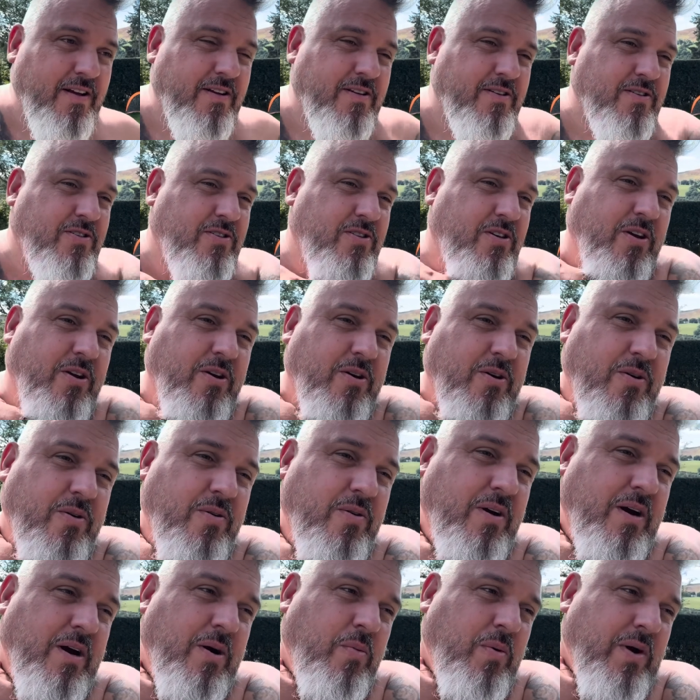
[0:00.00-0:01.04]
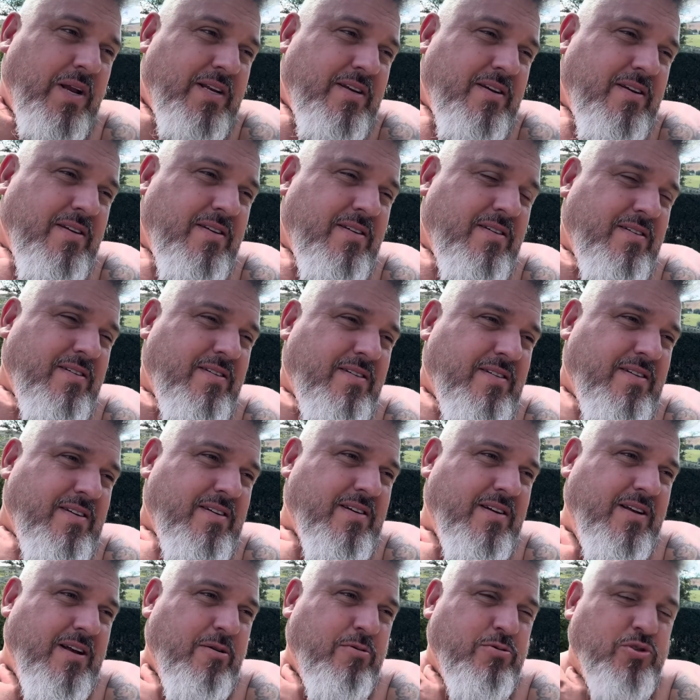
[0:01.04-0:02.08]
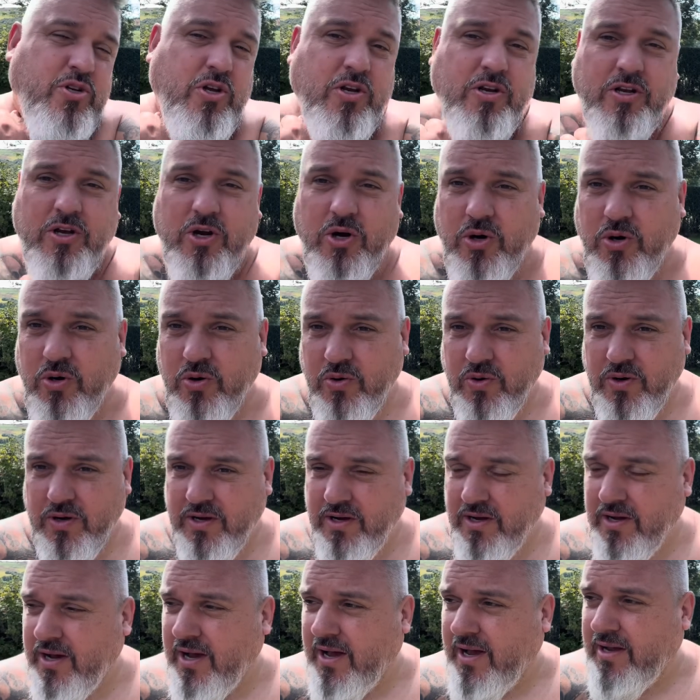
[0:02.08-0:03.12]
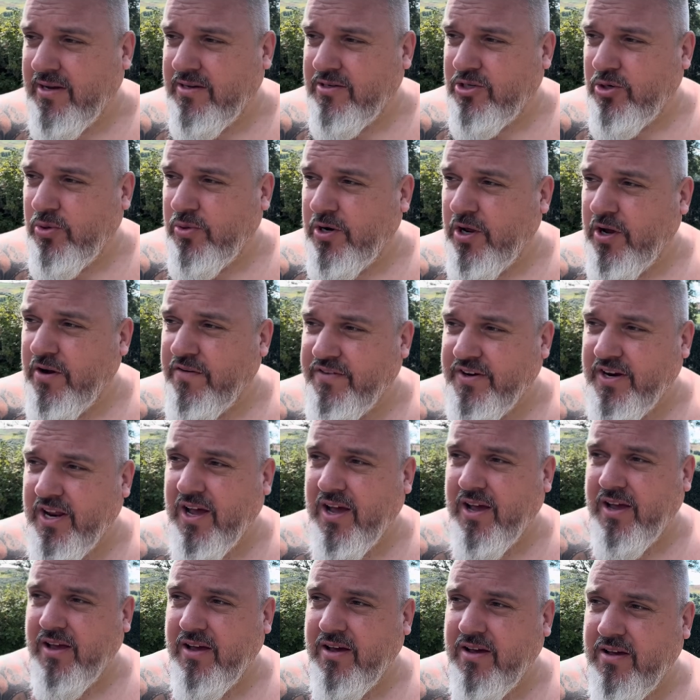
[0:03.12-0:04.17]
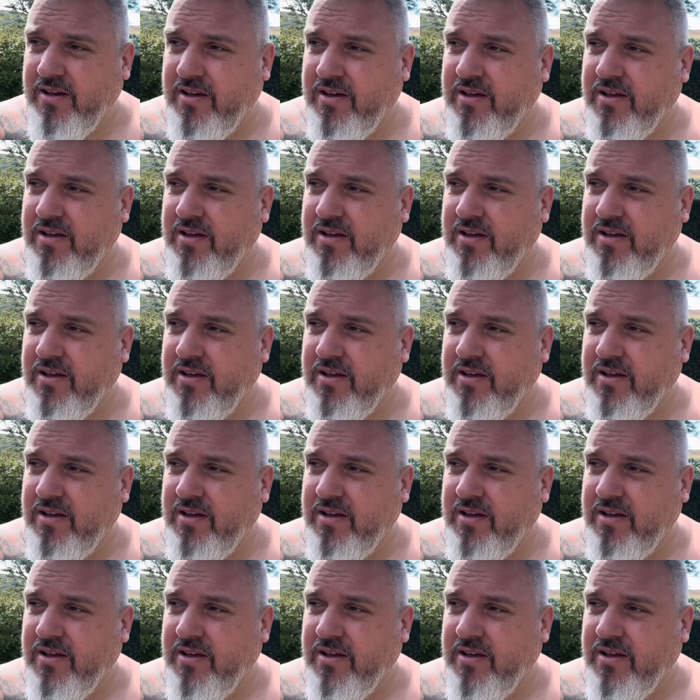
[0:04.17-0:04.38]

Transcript: So I was going to go and do an overnighter.